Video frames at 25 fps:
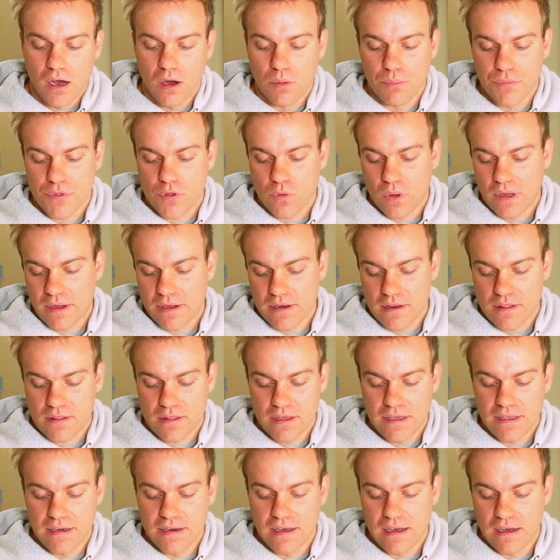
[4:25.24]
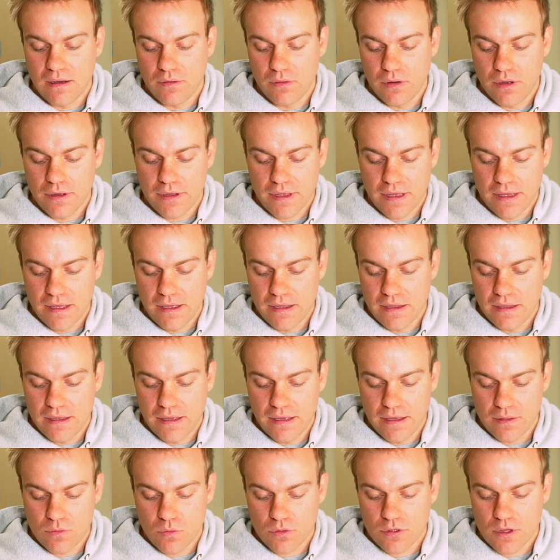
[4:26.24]
So I can see now, okay,
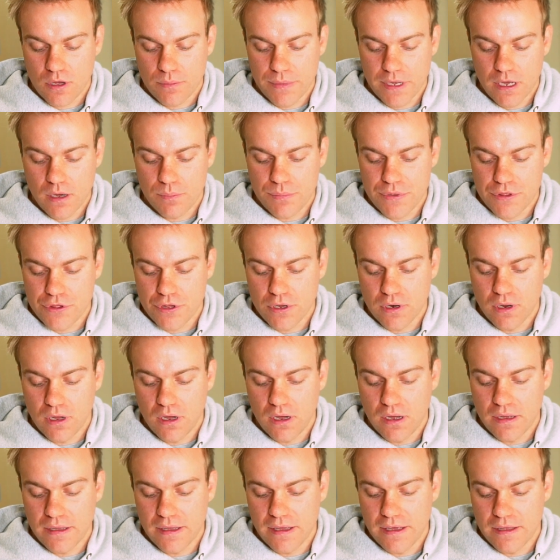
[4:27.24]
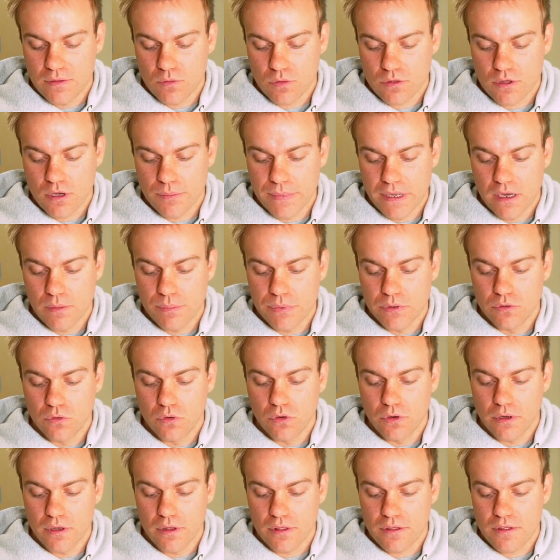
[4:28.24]
here's what's coming up in July, here's what's coming up in
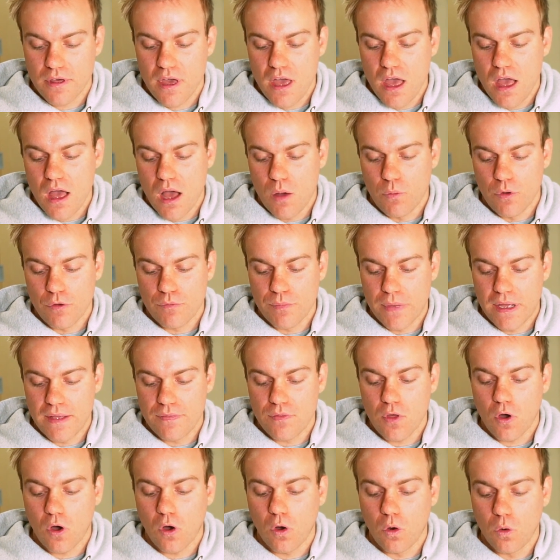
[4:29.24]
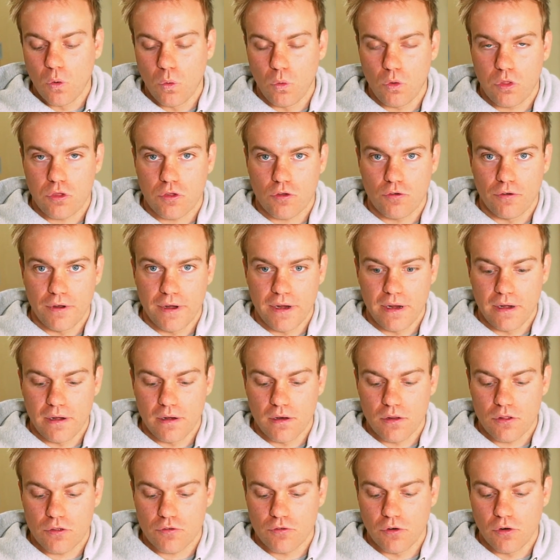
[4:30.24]
August, and we've made the whole screen
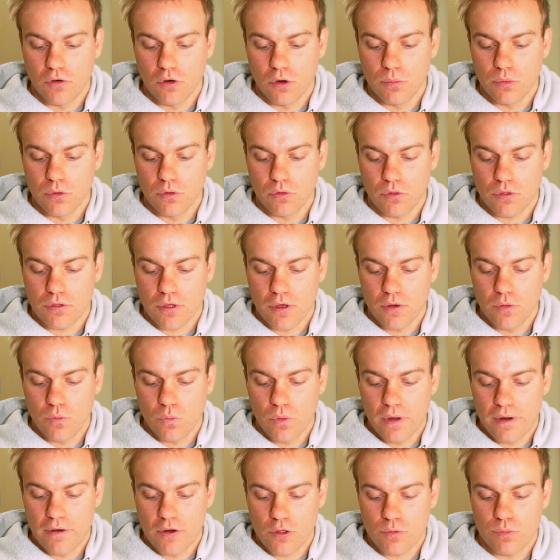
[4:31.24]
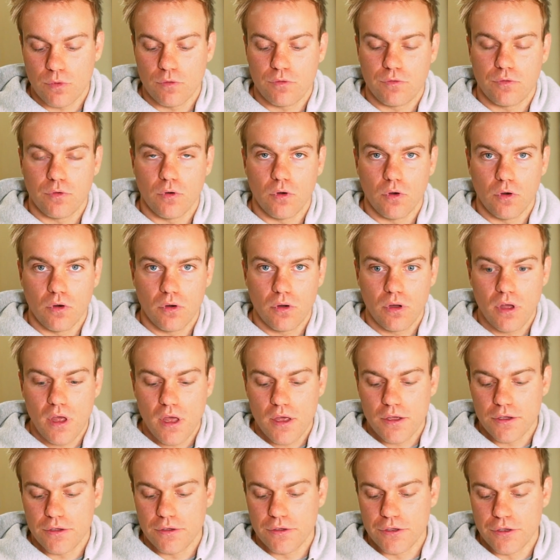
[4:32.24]
scrollable. So whereas before,
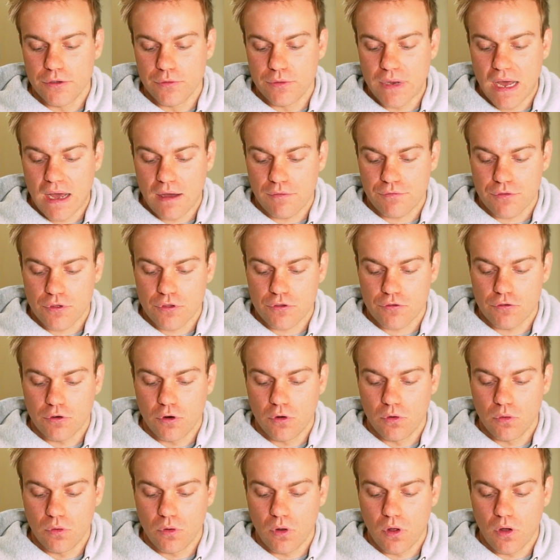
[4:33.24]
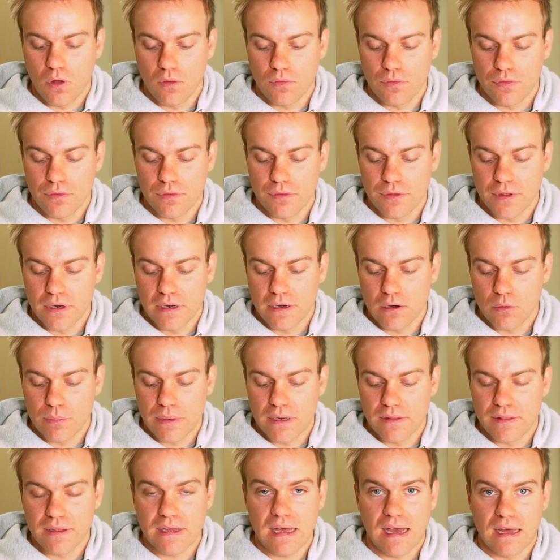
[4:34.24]
you'd have to scroll on the little bit
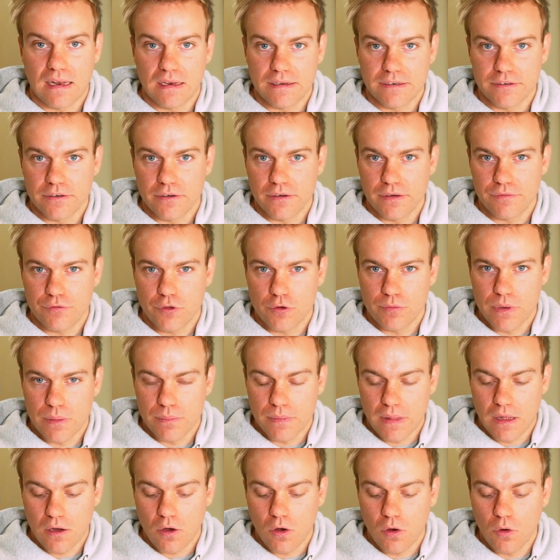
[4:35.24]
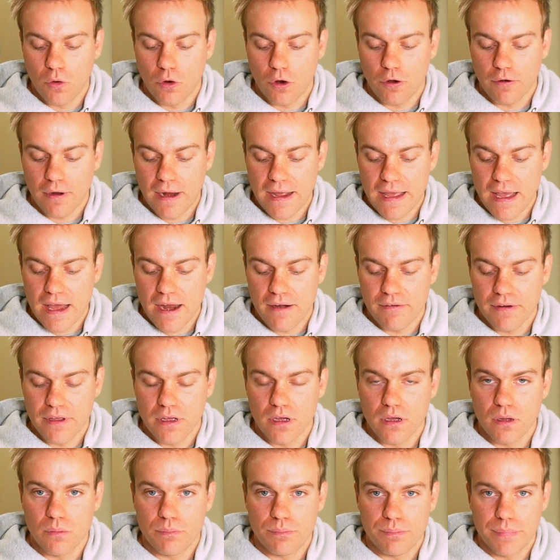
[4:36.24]
of the calendar, and if you remember that whole gray
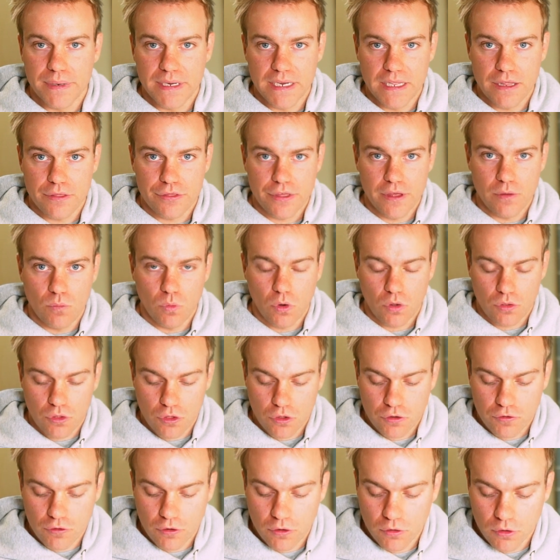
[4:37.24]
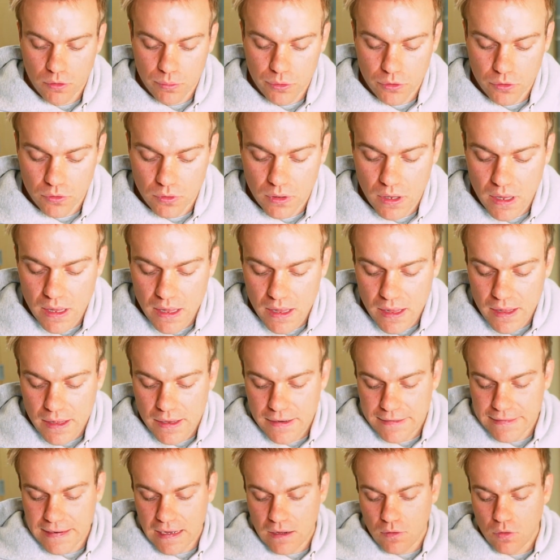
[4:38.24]
area beneath it wasn't scrollable.
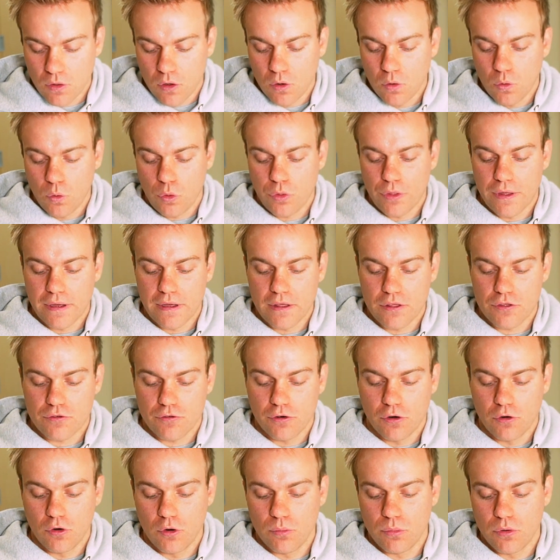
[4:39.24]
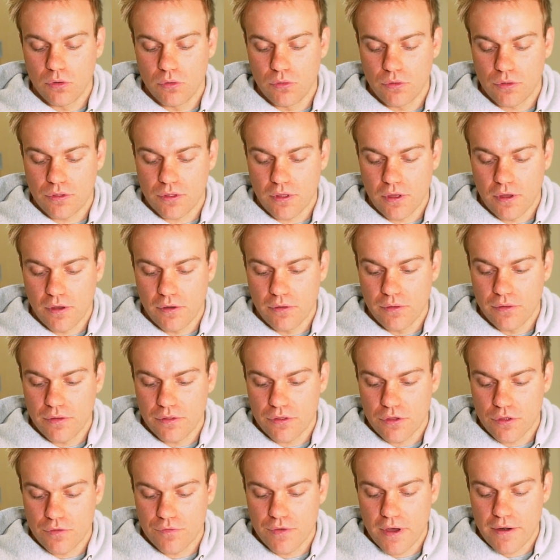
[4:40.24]
Now the whole thing is scrollable, so it's
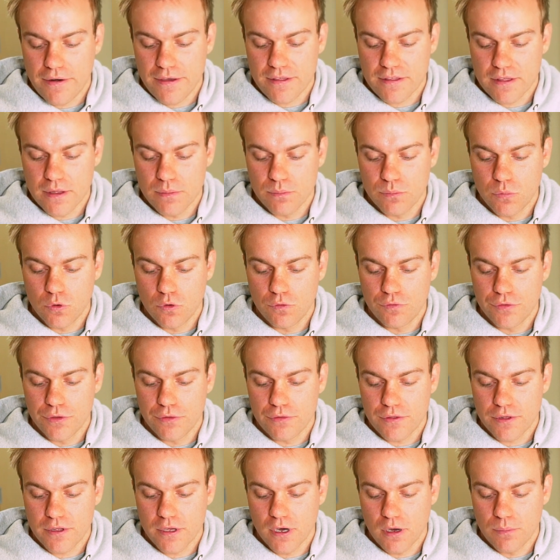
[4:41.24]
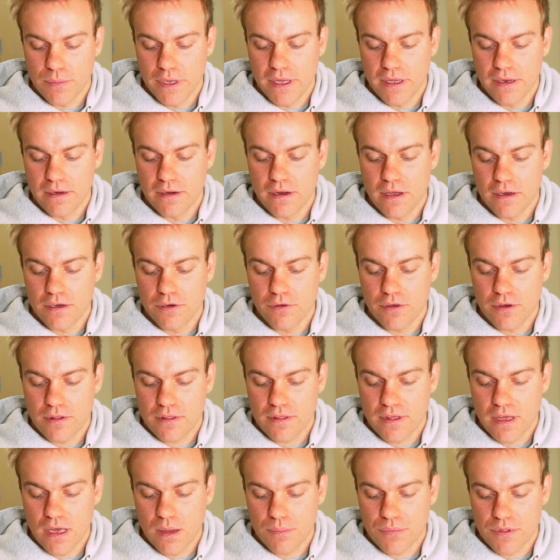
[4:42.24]
just very simple for you to come in and you can
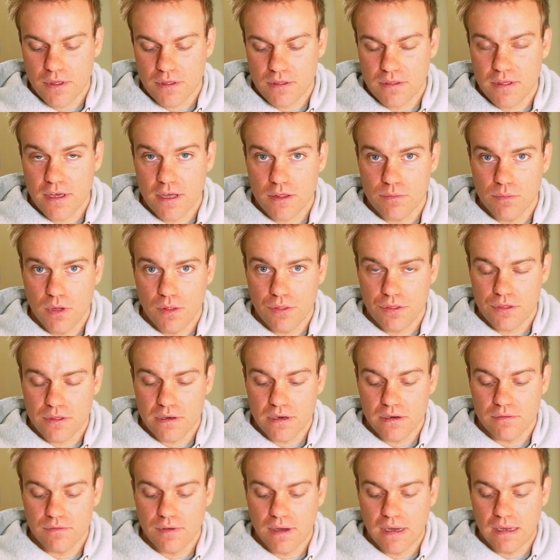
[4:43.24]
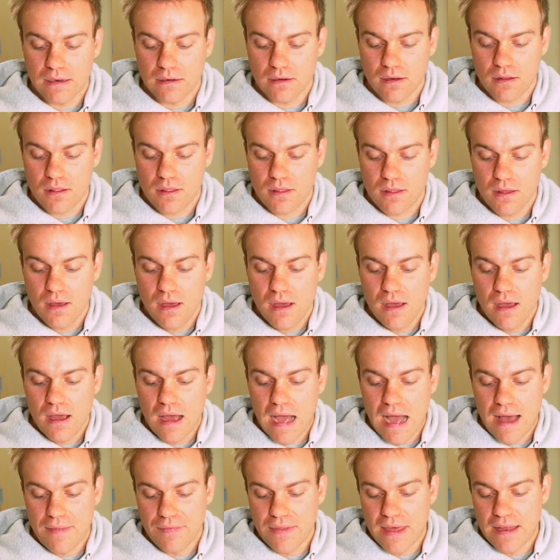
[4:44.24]
see up to 6 months in advance
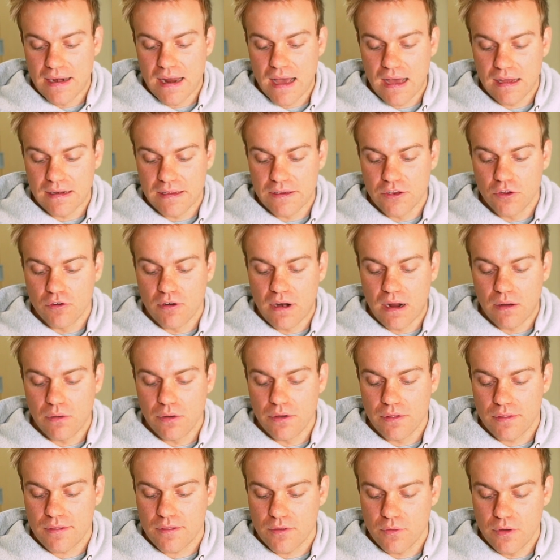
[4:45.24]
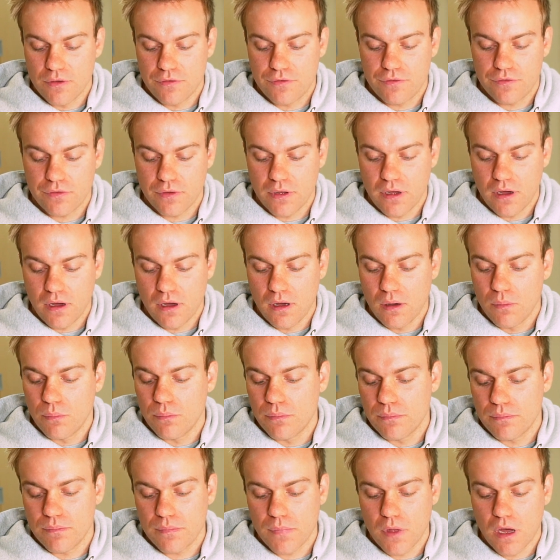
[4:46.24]
and then add in your hours. So if
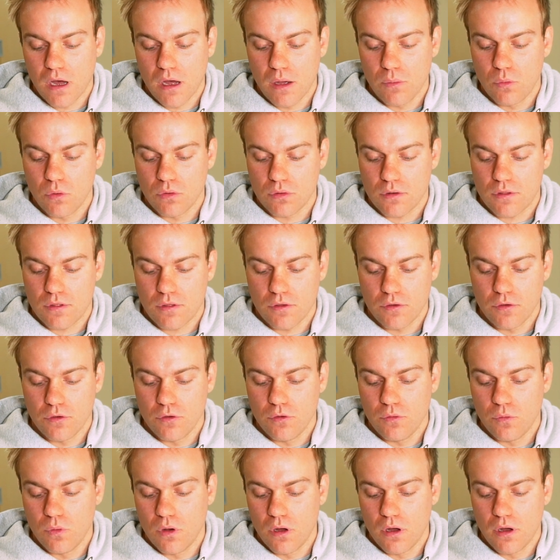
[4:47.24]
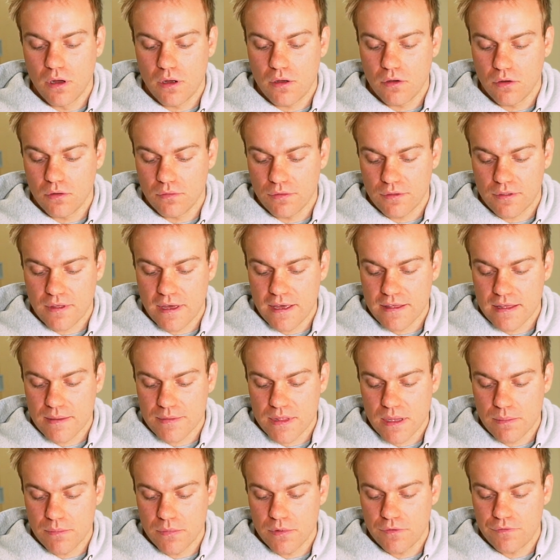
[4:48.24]
I want to work on, say,
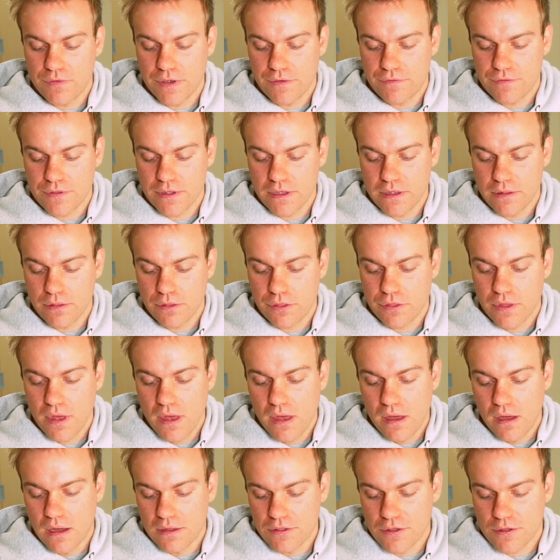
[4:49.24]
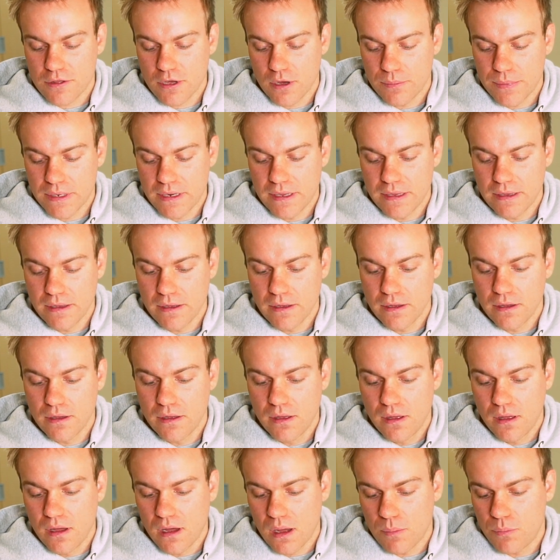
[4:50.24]
September the 15th, I just come in here,
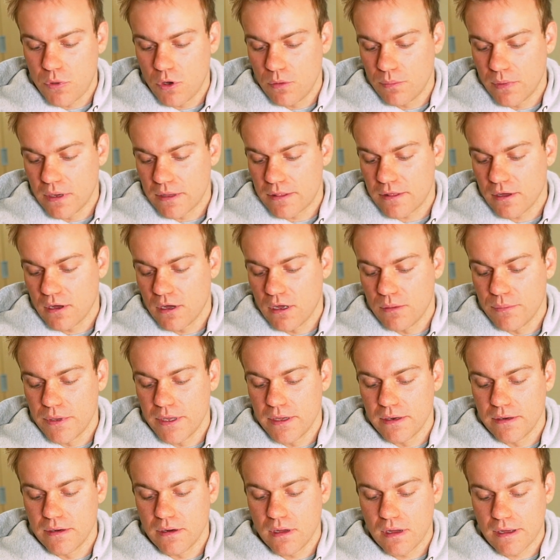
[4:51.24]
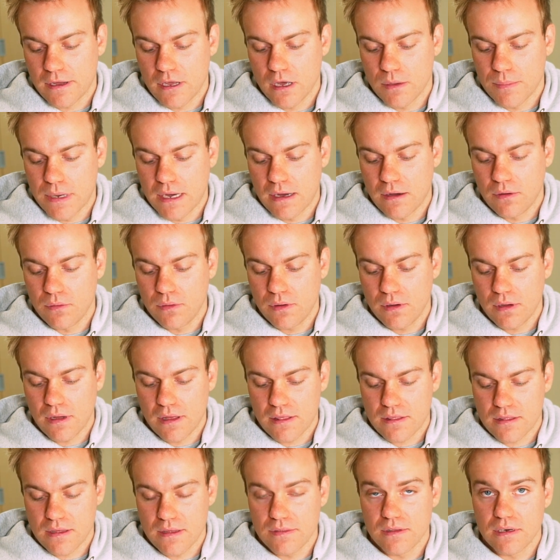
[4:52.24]
I put my time in, I come out, I
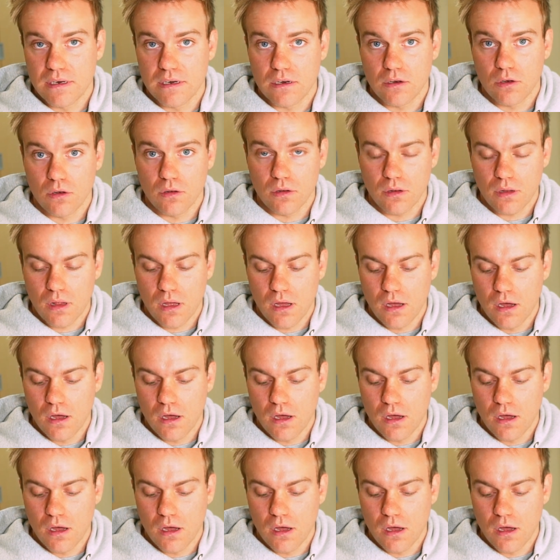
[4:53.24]
see the little